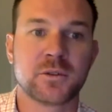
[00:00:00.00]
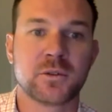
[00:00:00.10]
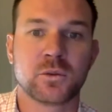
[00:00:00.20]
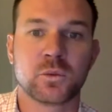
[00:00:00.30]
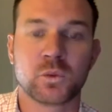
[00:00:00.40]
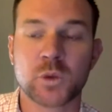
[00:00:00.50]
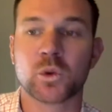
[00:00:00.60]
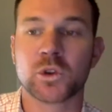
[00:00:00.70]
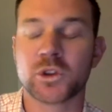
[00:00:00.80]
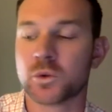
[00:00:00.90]

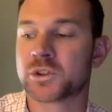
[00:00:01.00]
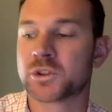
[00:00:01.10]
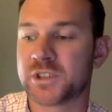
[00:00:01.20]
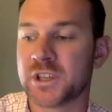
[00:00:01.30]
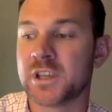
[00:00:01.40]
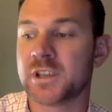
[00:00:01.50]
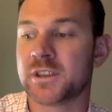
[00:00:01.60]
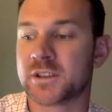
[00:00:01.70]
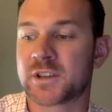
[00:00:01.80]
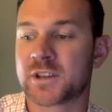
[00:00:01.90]
You will see
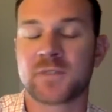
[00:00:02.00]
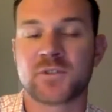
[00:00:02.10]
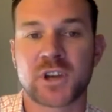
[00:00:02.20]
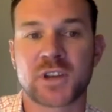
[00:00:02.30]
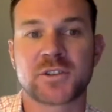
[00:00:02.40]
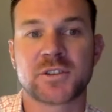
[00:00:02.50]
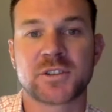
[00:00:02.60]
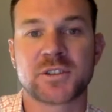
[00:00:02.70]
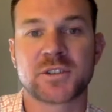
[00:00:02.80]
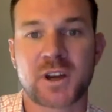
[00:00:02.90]
this kind of
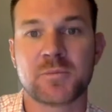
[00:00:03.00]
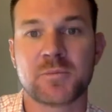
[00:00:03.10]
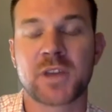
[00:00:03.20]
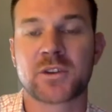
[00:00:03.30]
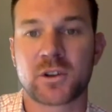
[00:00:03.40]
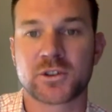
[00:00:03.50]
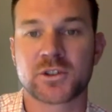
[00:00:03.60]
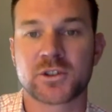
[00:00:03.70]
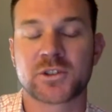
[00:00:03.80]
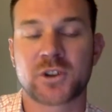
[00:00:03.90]
just-in-time methodology
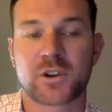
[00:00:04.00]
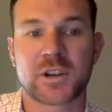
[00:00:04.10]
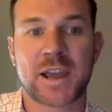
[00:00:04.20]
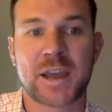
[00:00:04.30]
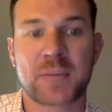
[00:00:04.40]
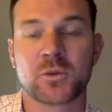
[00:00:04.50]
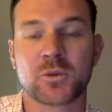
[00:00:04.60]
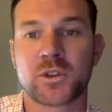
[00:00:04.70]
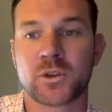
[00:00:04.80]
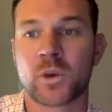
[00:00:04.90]
starting to happen
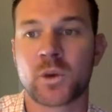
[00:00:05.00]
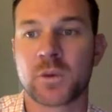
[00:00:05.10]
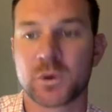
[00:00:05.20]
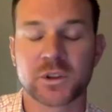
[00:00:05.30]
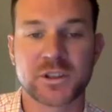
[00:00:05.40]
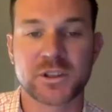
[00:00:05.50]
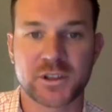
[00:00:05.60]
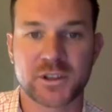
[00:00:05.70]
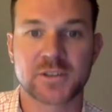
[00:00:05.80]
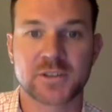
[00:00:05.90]
within the way we release
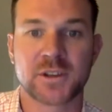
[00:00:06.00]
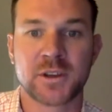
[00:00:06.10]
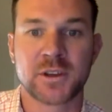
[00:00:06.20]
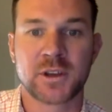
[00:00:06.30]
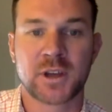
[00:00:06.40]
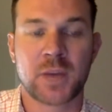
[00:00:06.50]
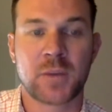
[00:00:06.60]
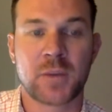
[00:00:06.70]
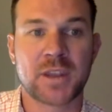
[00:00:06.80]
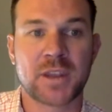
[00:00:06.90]
things.
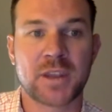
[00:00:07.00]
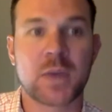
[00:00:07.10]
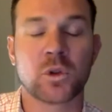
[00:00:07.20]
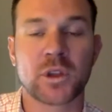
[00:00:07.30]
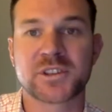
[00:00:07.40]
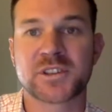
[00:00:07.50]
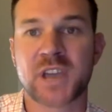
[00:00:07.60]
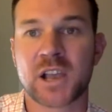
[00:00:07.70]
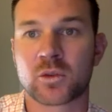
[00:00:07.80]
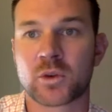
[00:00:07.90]
And that will
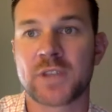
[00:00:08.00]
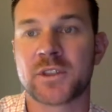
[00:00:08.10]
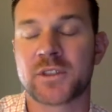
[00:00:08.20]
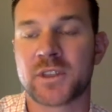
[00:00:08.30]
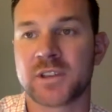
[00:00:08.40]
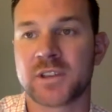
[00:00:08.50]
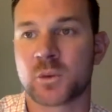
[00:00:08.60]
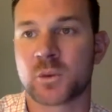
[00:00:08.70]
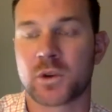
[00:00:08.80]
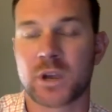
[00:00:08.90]
accelerate the things that
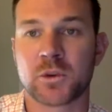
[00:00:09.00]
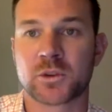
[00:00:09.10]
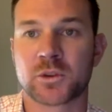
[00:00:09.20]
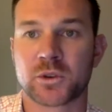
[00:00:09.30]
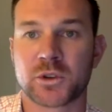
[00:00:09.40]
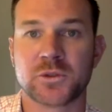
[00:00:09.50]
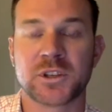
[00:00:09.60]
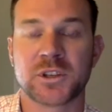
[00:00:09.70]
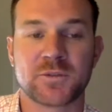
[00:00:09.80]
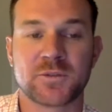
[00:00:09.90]
we were able to produce
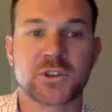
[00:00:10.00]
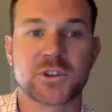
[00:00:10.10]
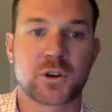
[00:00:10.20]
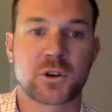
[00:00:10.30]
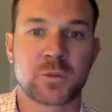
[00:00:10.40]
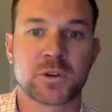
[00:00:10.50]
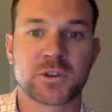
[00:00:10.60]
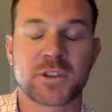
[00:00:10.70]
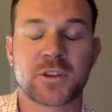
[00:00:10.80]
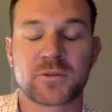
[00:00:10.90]
and give to the charter
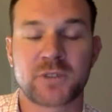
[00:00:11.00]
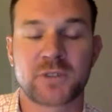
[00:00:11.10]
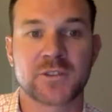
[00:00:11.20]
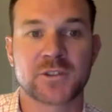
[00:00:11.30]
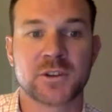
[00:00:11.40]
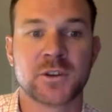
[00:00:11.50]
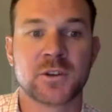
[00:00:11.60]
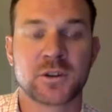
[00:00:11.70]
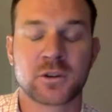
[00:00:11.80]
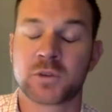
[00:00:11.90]
members and their fans
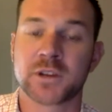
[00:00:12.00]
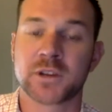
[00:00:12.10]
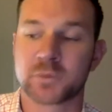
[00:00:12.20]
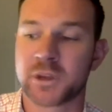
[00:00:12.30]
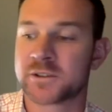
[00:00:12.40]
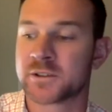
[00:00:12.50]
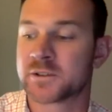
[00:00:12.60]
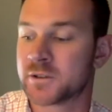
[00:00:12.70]
on a regular basis.